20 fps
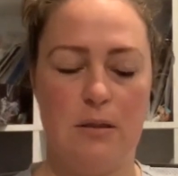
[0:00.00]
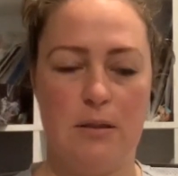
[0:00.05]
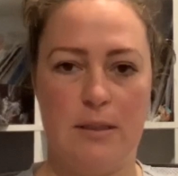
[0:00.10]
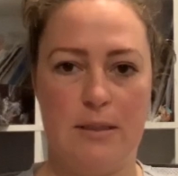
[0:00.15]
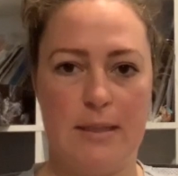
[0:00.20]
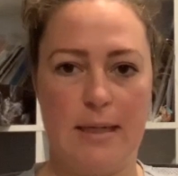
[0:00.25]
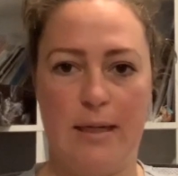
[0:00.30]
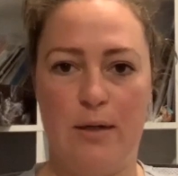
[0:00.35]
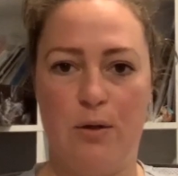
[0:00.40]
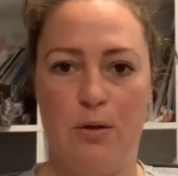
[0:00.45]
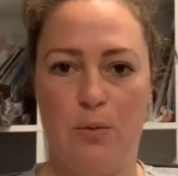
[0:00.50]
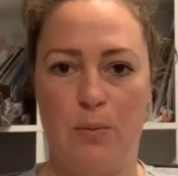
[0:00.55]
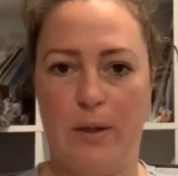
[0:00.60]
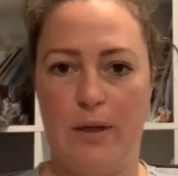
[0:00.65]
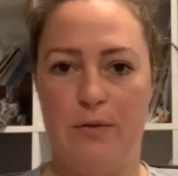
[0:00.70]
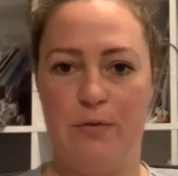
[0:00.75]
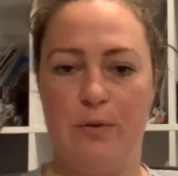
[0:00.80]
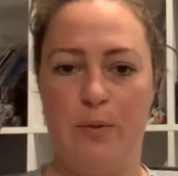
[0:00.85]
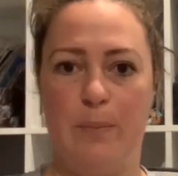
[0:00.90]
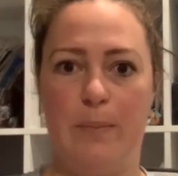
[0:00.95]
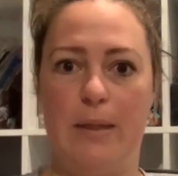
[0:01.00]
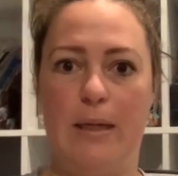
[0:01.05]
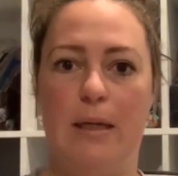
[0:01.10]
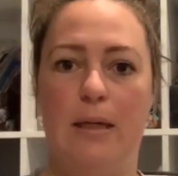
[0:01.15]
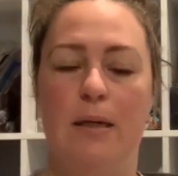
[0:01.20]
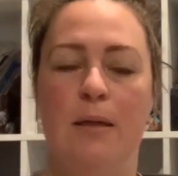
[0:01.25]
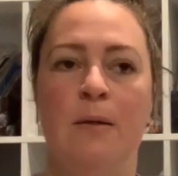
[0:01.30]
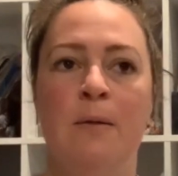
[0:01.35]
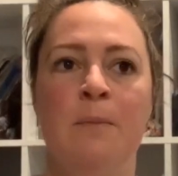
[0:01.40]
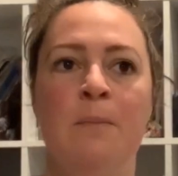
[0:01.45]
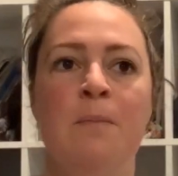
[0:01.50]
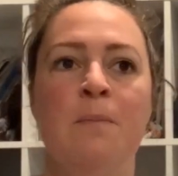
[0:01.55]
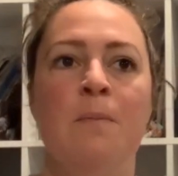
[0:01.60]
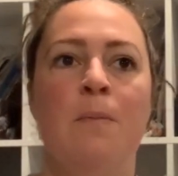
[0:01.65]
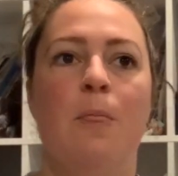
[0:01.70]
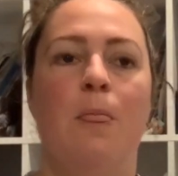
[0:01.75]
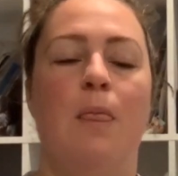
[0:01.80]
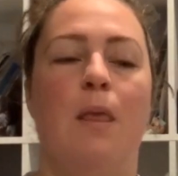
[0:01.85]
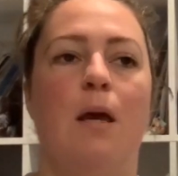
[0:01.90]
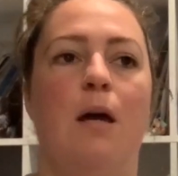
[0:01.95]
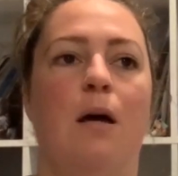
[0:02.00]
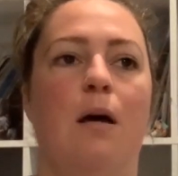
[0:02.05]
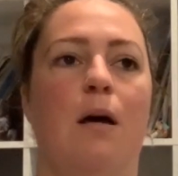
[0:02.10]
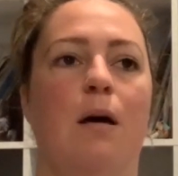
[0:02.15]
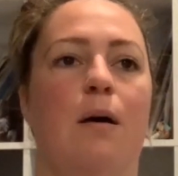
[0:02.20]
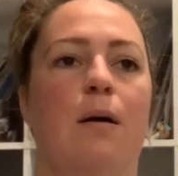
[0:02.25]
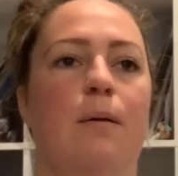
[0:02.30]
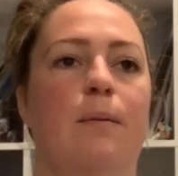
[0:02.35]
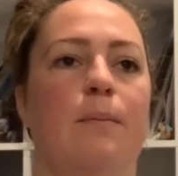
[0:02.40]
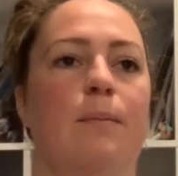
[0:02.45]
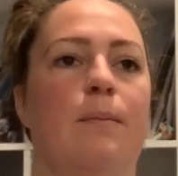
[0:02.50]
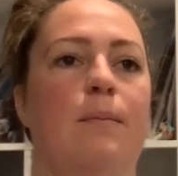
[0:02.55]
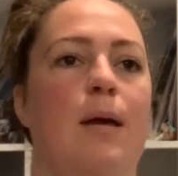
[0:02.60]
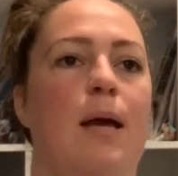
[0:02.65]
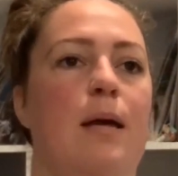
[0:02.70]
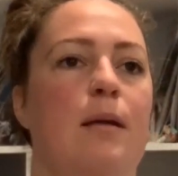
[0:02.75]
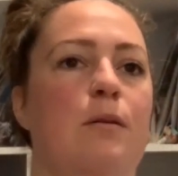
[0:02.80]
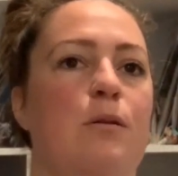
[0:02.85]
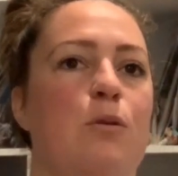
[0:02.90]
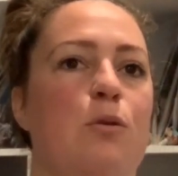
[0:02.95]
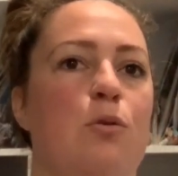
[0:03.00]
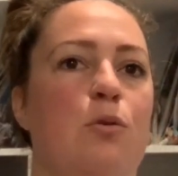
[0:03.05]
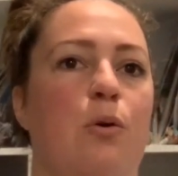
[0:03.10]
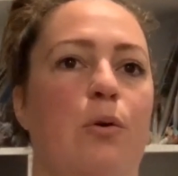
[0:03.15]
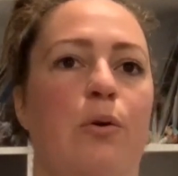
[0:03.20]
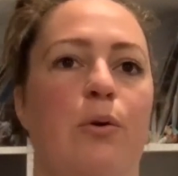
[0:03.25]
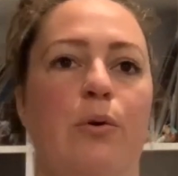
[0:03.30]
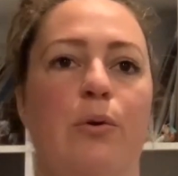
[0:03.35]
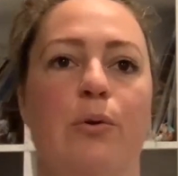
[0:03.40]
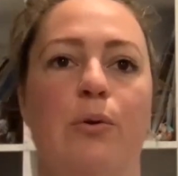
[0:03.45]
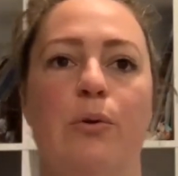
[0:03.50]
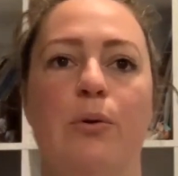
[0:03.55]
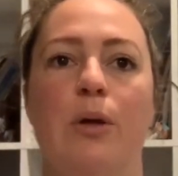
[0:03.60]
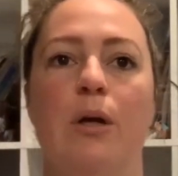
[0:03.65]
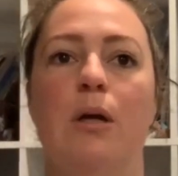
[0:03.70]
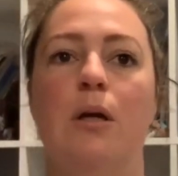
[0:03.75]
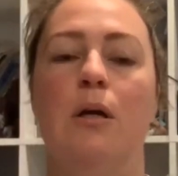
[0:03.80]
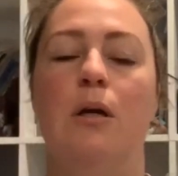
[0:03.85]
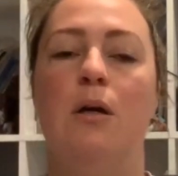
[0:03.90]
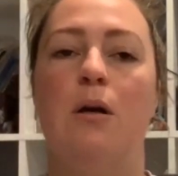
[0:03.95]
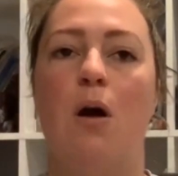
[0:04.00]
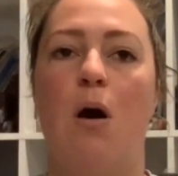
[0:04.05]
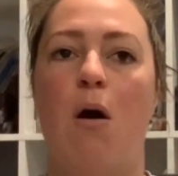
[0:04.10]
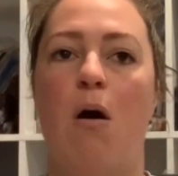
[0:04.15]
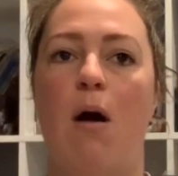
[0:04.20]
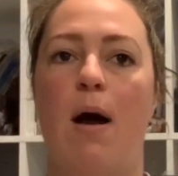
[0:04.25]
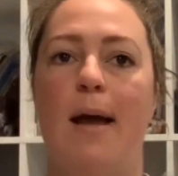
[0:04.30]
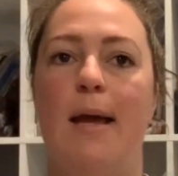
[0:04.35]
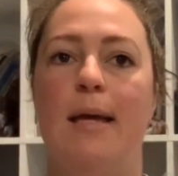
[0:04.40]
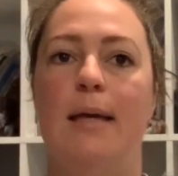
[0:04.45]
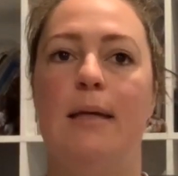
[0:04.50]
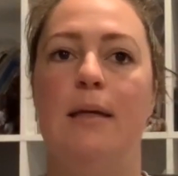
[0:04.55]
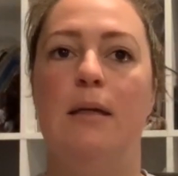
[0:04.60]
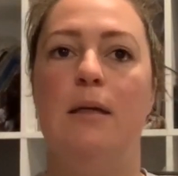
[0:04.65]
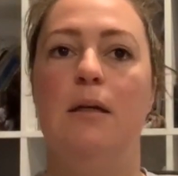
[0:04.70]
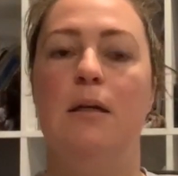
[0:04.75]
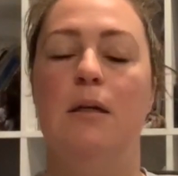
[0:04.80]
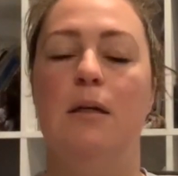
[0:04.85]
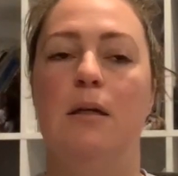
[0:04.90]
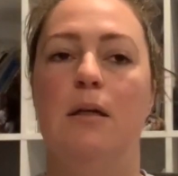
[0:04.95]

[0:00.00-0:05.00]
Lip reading: the day got away from me, and so I